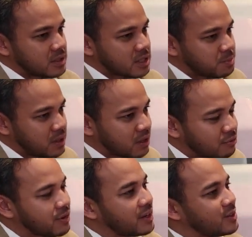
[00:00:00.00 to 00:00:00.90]
spend
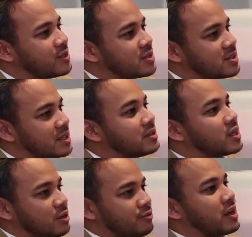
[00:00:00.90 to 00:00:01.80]
their final years in a
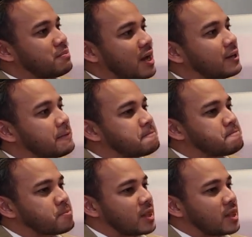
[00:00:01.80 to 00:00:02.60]
dignified manner,